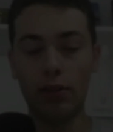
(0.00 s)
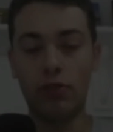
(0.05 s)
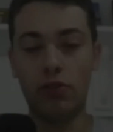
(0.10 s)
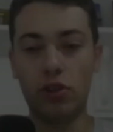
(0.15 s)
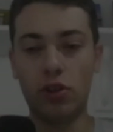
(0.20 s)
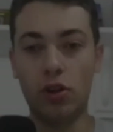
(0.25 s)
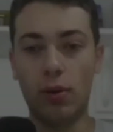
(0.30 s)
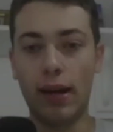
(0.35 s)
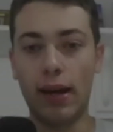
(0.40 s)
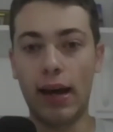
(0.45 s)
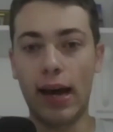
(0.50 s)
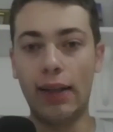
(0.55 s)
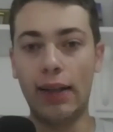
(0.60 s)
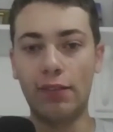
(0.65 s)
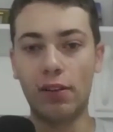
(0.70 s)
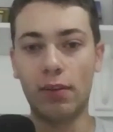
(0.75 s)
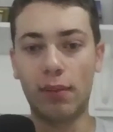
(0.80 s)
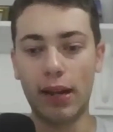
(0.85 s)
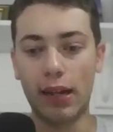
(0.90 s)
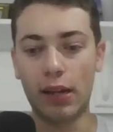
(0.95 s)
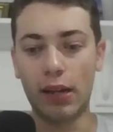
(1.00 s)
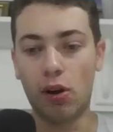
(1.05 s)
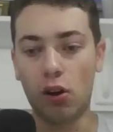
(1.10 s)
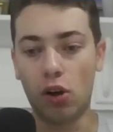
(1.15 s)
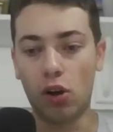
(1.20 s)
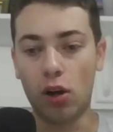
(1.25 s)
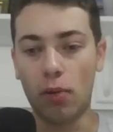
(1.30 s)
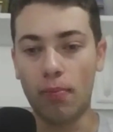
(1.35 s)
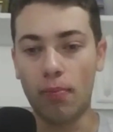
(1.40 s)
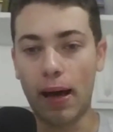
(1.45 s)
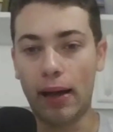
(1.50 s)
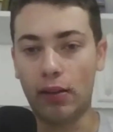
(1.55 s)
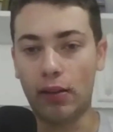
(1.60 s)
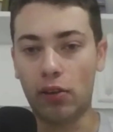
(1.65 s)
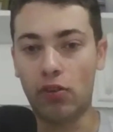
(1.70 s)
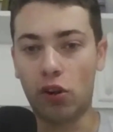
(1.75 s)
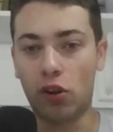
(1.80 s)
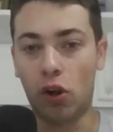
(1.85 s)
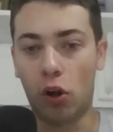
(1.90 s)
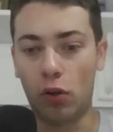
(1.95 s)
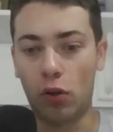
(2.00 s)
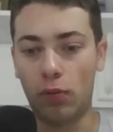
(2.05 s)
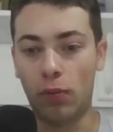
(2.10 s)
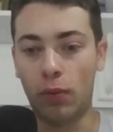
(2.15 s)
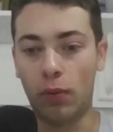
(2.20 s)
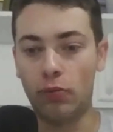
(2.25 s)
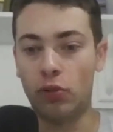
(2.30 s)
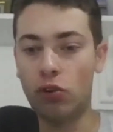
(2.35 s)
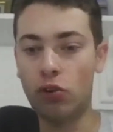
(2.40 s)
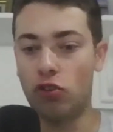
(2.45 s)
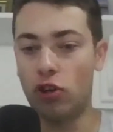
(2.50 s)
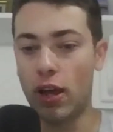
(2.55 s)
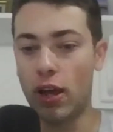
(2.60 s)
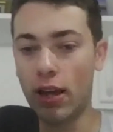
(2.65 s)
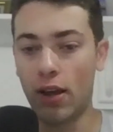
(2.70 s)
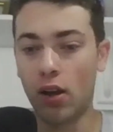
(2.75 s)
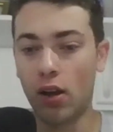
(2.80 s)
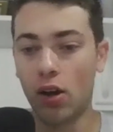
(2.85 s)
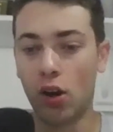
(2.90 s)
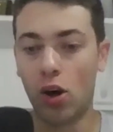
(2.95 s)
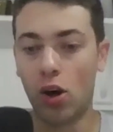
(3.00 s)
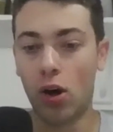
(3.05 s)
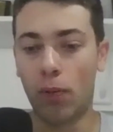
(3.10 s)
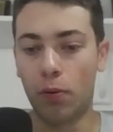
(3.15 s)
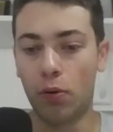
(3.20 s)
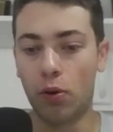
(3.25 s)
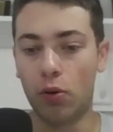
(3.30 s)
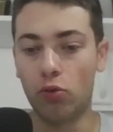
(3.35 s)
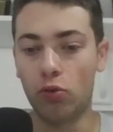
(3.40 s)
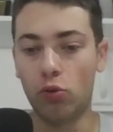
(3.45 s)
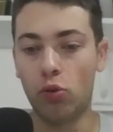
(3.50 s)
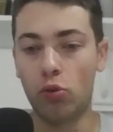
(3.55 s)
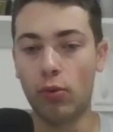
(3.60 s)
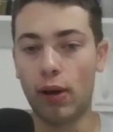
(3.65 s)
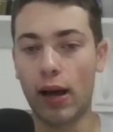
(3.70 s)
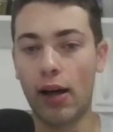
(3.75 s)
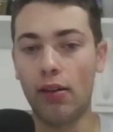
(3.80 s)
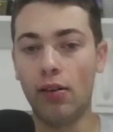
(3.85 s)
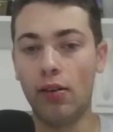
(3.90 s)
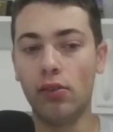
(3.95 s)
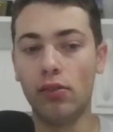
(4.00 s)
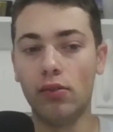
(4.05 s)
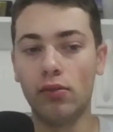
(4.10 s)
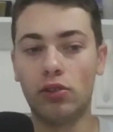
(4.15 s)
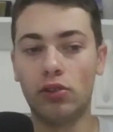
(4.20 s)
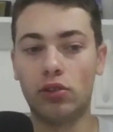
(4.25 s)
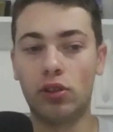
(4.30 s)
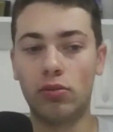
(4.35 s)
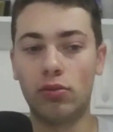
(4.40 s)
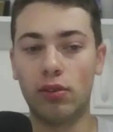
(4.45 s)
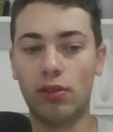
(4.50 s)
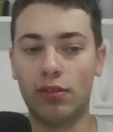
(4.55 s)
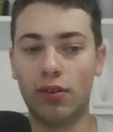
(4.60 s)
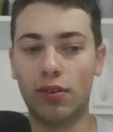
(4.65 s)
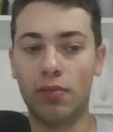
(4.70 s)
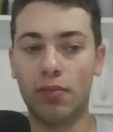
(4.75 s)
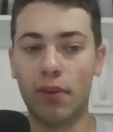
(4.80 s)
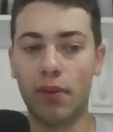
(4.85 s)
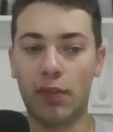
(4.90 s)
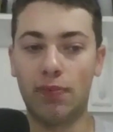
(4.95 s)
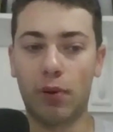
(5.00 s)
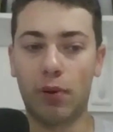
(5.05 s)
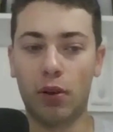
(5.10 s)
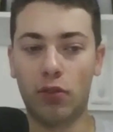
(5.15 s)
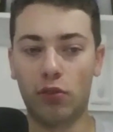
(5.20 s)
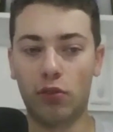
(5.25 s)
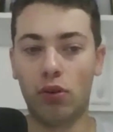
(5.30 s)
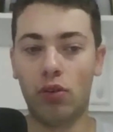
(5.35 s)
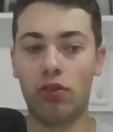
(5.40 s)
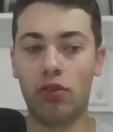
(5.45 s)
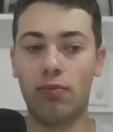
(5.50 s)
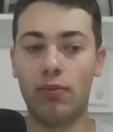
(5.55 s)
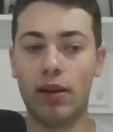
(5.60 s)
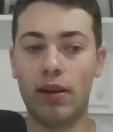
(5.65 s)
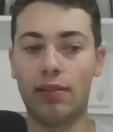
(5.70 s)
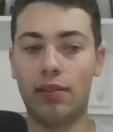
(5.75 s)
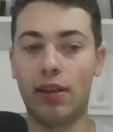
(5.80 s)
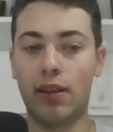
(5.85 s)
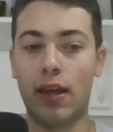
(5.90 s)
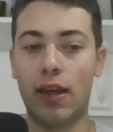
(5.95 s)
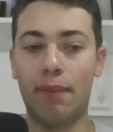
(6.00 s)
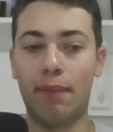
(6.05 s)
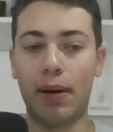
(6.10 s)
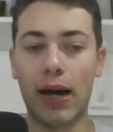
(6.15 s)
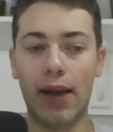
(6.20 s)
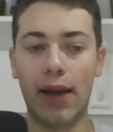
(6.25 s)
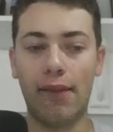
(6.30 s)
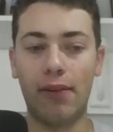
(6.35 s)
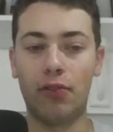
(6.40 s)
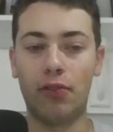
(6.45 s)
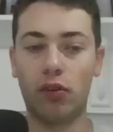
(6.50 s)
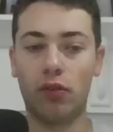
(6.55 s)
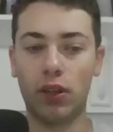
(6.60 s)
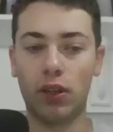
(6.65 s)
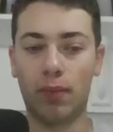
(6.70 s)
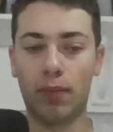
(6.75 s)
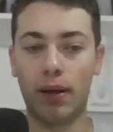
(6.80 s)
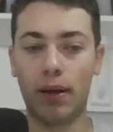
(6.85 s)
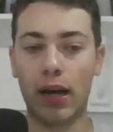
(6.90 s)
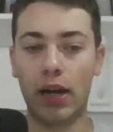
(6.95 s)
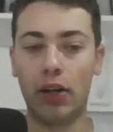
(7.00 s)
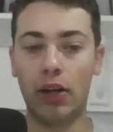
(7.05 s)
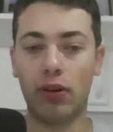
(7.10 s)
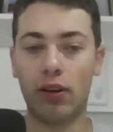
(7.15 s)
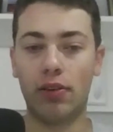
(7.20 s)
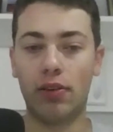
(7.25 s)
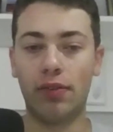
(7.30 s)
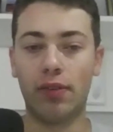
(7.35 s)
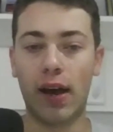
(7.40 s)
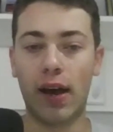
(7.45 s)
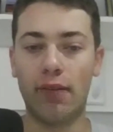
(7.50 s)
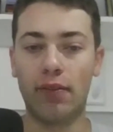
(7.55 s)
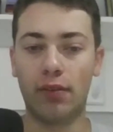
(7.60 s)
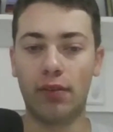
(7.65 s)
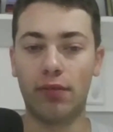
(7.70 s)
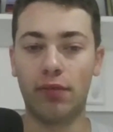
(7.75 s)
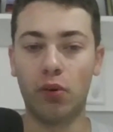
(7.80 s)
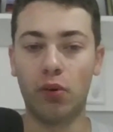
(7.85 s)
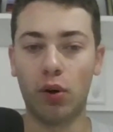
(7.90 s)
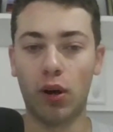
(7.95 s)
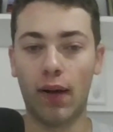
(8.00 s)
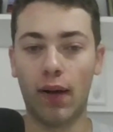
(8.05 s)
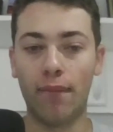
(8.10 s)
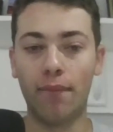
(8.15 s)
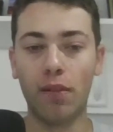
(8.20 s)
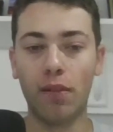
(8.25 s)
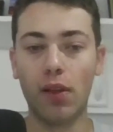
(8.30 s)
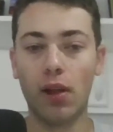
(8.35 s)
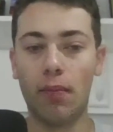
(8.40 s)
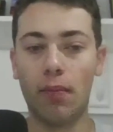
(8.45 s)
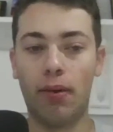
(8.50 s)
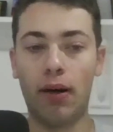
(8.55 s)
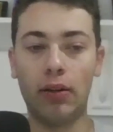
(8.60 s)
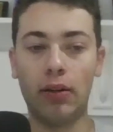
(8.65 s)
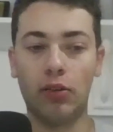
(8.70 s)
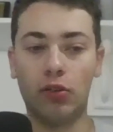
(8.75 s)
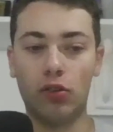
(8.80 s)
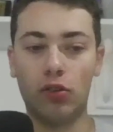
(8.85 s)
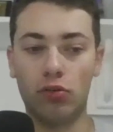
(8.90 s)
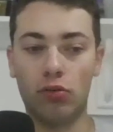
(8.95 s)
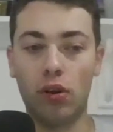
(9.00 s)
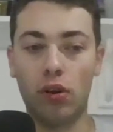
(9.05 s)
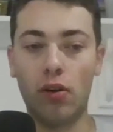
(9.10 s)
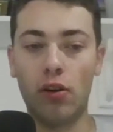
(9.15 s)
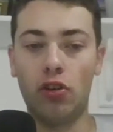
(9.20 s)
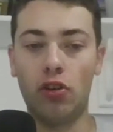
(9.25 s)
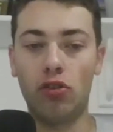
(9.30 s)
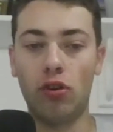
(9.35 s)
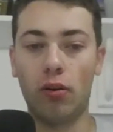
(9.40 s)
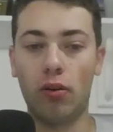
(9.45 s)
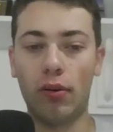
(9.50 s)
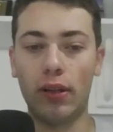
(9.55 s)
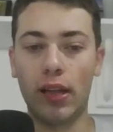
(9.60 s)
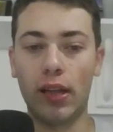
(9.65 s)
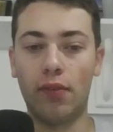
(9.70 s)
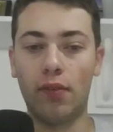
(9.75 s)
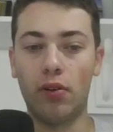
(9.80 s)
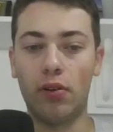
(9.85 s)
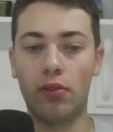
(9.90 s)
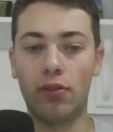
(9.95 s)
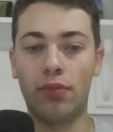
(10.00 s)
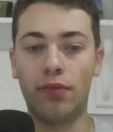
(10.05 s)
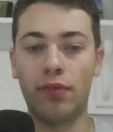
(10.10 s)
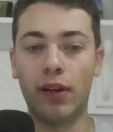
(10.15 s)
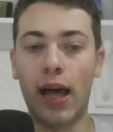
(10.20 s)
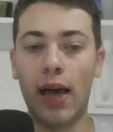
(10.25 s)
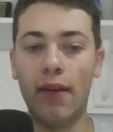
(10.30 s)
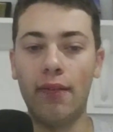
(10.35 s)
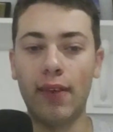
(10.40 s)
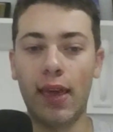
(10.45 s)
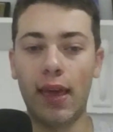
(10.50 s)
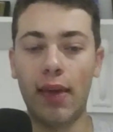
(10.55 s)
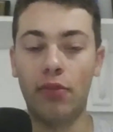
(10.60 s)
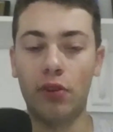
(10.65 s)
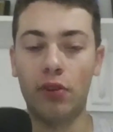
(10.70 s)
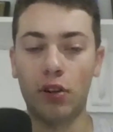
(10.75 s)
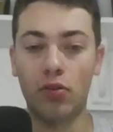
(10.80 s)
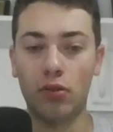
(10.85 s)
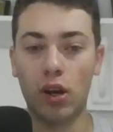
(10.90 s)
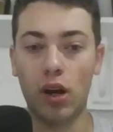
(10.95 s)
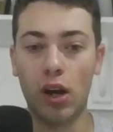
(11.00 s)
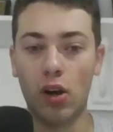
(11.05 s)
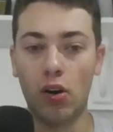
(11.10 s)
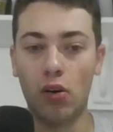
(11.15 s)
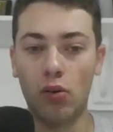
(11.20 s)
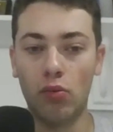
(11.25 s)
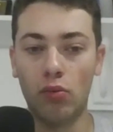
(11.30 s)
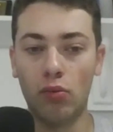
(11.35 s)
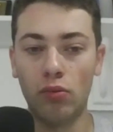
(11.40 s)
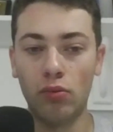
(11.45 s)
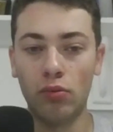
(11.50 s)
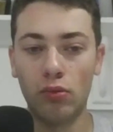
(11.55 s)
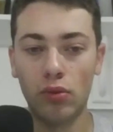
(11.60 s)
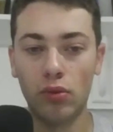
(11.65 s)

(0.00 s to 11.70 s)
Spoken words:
What's going on, everybody? Welcome back to Talkin Sports with Jake. Hope we're all doing well. We'll start with some baseball scores from yesterday. Pirates over the Padres 5-4. Padres are really showing they've lost 5 games in a row.